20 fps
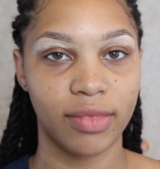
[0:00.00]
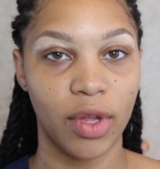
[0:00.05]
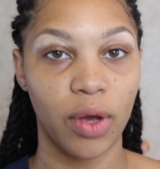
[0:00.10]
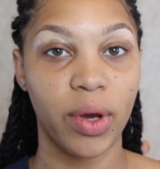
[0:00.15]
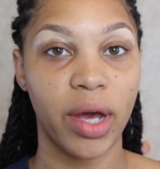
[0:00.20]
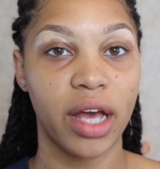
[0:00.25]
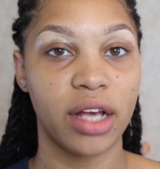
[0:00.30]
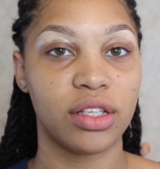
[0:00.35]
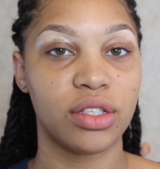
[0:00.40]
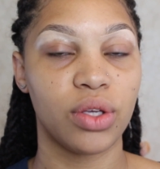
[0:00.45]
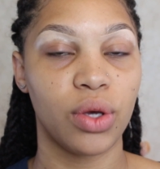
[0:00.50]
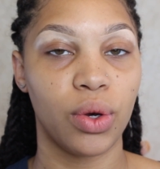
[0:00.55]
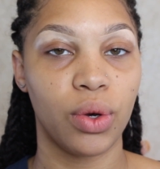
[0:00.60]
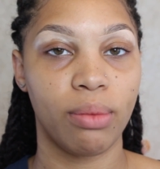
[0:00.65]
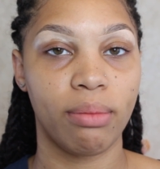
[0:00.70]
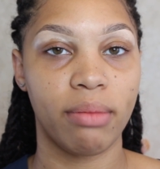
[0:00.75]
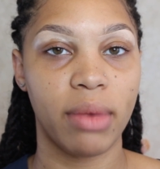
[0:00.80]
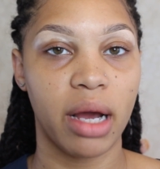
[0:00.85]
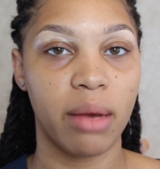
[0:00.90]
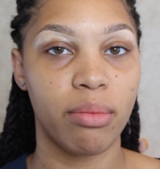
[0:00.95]
Okay, so
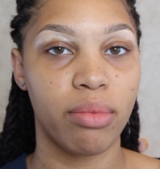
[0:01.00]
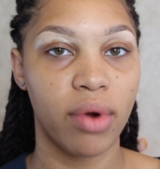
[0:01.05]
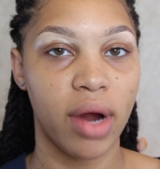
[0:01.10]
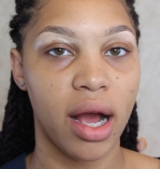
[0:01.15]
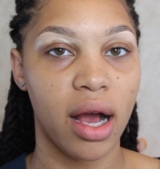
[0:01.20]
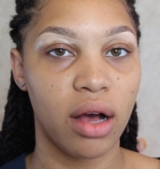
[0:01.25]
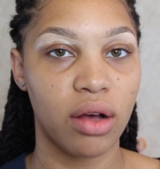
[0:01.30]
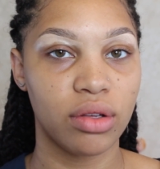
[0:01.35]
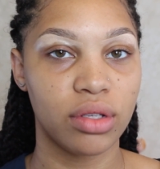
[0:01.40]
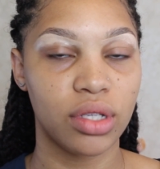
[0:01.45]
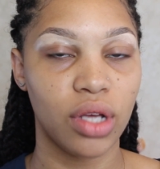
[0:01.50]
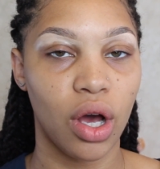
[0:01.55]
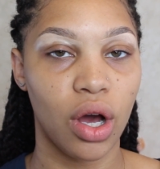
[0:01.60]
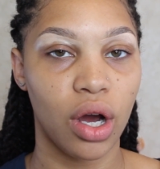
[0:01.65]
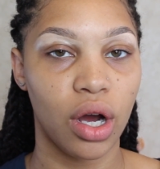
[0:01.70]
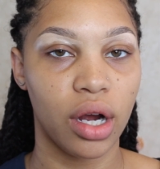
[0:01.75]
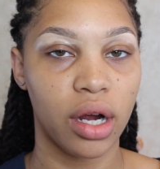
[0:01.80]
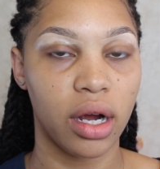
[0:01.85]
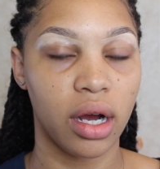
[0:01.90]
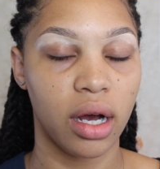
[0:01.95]
my brows
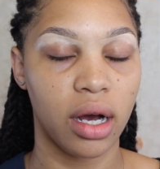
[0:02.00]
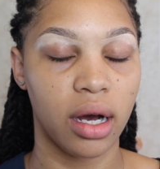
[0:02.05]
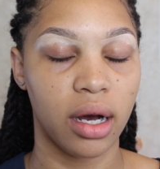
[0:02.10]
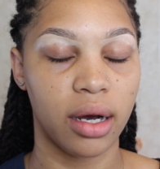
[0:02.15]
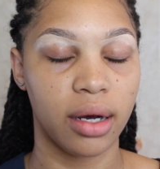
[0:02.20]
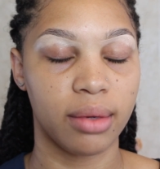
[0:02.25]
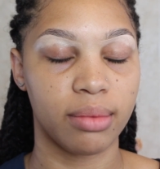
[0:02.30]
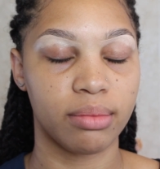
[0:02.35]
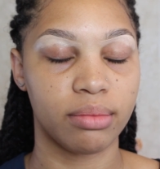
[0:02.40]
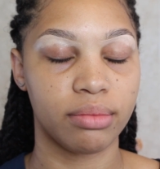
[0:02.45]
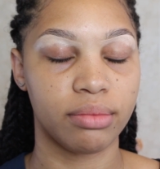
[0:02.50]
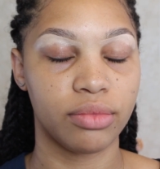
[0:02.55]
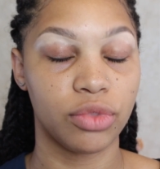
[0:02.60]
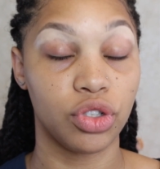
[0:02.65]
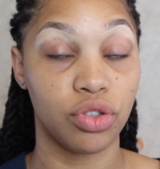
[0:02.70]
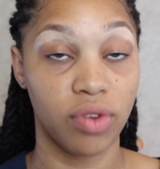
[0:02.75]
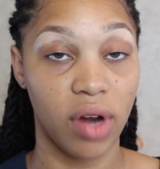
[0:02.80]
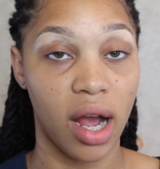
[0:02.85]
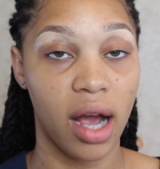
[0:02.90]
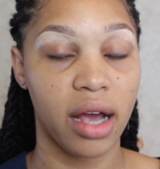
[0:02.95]
are
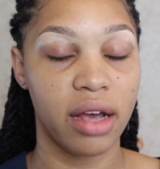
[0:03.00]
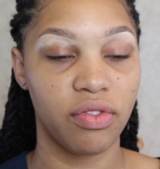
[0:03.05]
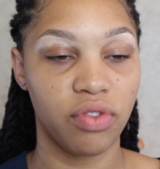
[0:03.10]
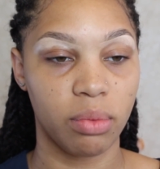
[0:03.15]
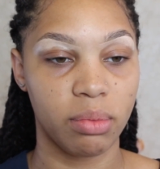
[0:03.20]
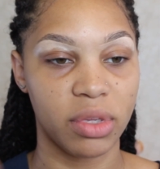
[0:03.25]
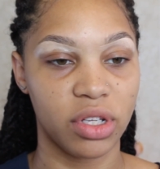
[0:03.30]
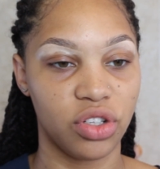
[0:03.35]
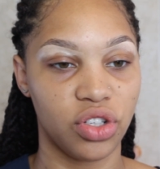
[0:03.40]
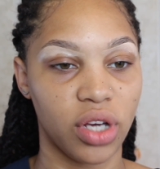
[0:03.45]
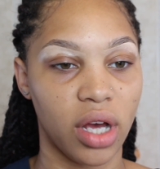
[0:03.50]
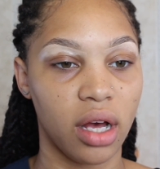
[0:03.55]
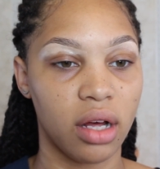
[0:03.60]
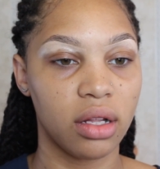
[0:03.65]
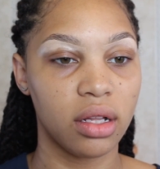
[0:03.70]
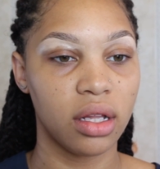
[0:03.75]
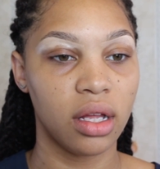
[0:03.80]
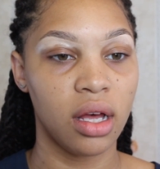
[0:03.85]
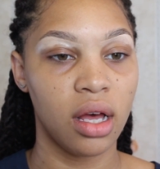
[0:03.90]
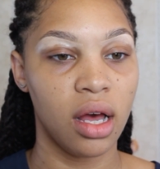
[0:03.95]
dry from the
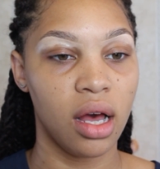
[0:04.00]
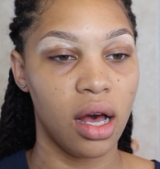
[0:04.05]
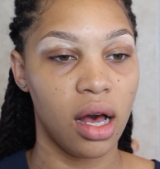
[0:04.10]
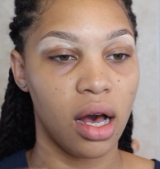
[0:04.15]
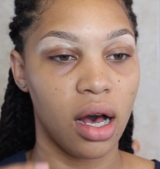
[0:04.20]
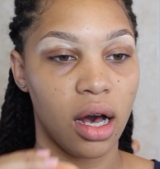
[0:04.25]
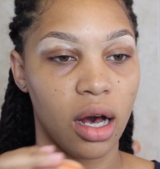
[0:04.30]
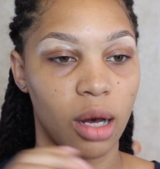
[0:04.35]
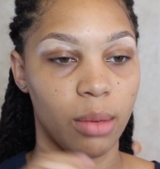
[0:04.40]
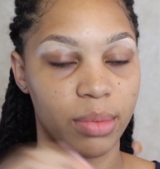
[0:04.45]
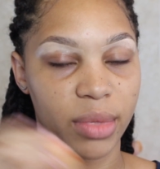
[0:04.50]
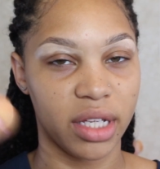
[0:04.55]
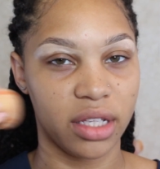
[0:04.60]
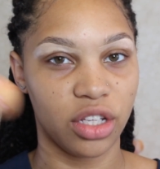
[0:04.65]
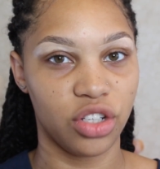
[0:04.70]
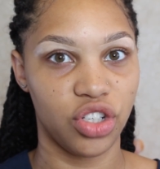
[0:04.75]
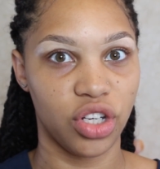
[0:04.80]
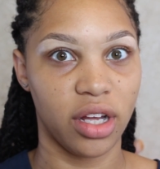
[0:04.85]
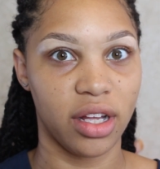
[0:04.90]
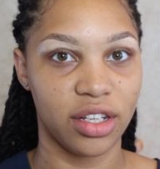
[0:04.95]
gel, like
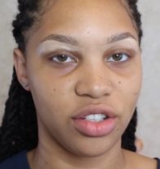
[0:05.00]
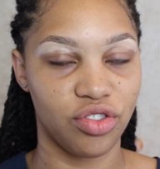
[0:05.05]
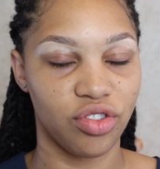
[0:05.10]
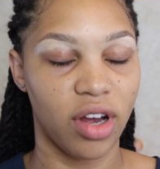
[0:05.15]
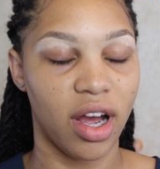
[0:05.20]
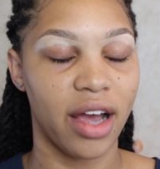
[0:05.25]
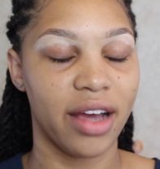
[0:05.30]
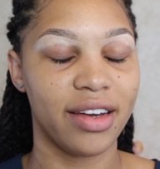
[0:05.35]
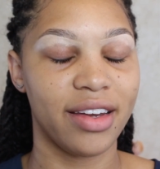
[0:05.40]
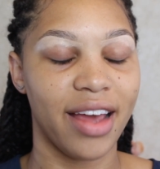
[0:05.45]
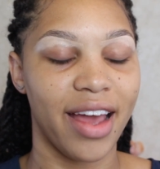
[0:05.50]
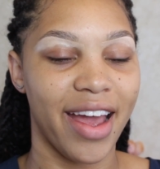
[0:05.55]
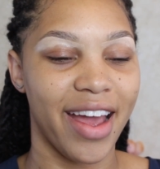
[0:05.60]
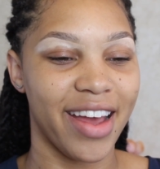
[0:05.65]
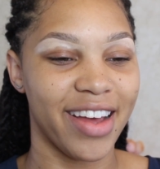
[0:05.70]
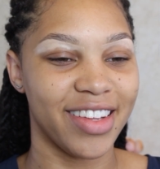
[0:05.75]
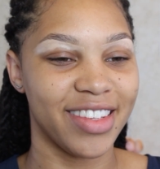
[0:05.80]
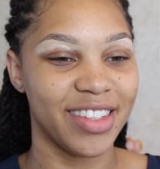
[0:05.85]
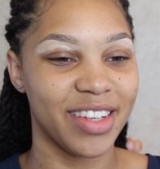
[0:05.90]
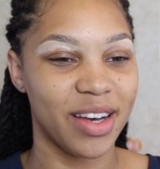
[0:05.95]
the gel has dried,
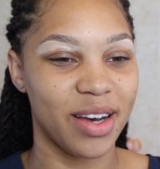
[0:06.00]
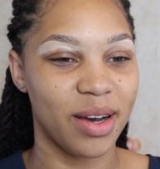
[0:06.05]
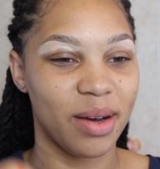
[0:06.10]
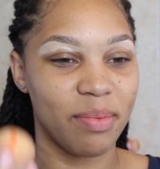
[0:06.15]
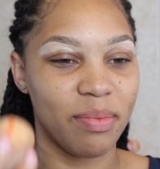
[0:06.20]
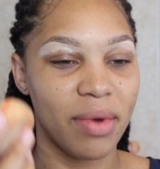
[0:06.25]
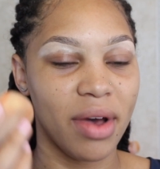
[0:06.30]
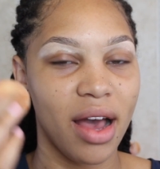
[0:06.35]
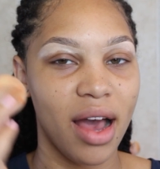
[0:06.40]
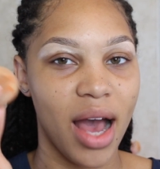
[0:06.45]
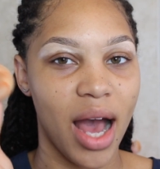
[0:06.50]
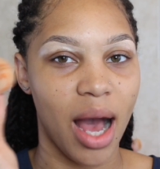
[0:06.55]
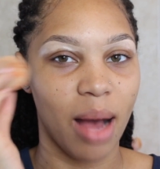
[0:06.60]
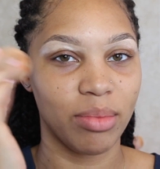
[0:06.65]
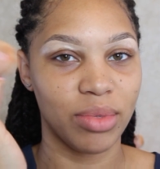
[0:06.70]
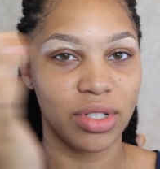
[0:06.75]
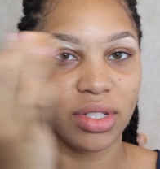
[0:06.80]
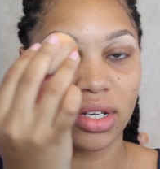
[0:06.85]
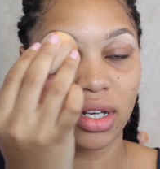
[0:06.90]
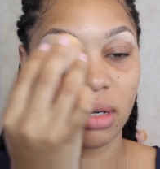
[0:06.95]
and
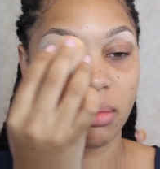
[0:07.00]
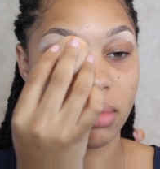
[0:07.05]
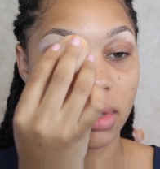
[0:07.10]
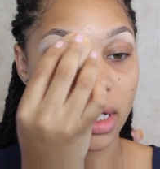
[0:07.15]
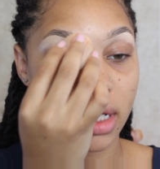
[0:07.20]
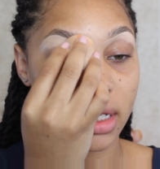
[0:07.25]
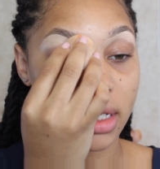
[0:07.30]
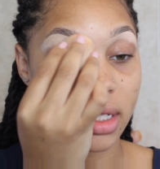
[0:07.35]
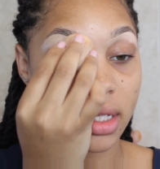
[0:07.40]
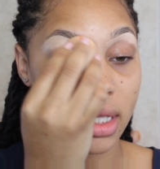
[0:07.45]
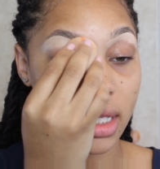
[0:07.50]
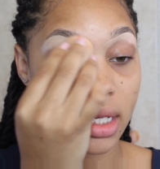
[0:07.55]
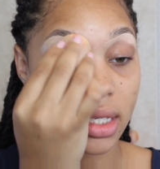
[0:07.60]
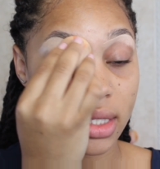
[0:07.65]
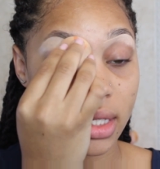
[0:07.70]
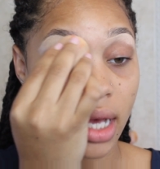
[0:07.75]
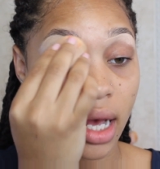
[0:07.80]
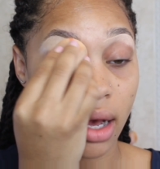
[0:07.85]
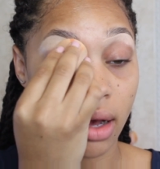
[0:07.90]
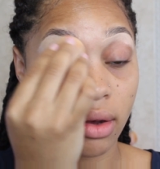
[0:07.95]
I'm just gonna blend
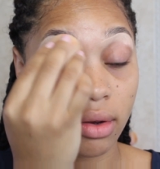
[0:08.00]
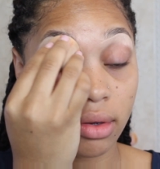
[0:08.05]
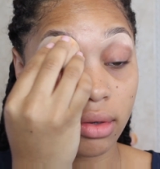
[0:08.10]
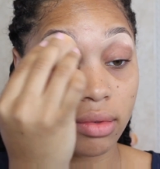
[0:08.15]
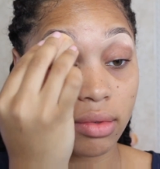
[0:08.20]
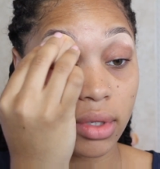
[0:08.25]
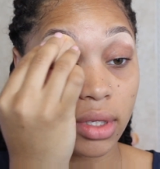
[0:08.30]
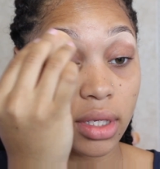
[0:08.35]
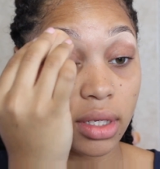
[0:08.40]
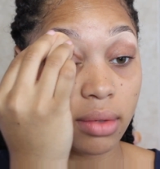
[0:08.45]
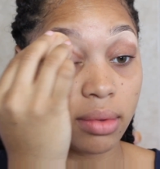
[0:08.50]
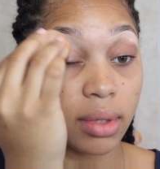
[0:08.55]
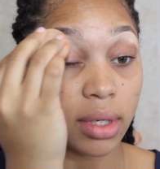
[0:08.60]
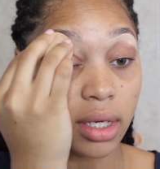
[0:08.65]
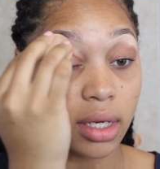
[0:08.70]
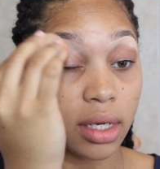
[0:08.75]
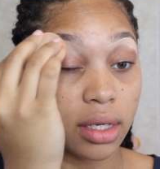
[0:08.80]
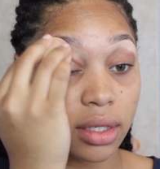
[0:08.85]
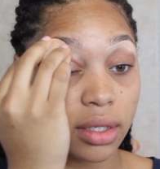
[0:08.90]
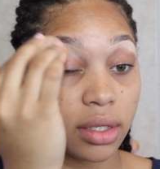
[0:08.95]
this out really
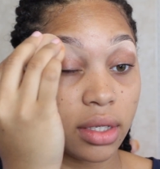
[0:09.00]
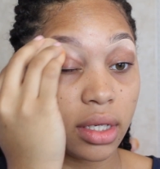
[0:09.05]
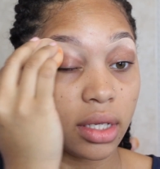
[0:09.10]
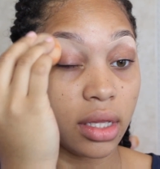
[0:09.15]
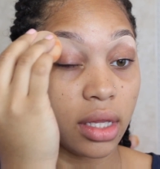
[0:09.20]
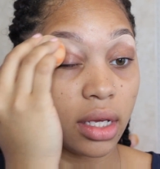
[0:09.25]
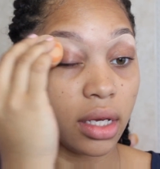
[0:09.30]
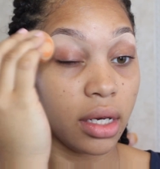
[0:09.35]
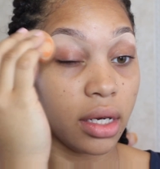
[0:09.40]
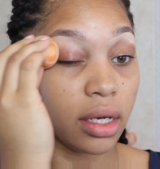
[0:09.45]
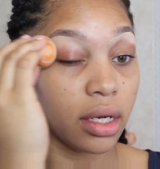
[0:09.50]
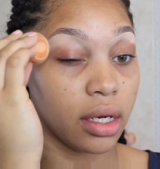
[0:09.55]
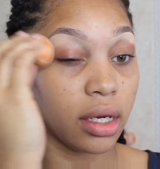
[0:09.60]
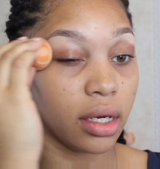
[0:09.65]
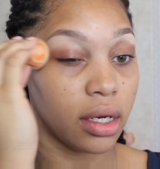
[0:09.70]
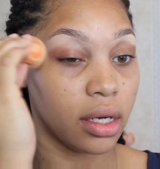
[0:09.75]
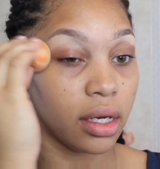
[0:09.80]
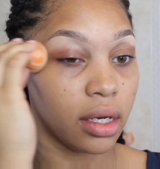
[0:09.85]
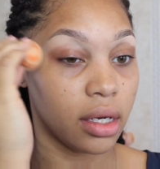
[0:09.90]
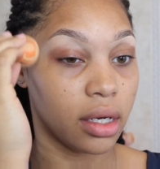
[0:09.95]
quick underneath here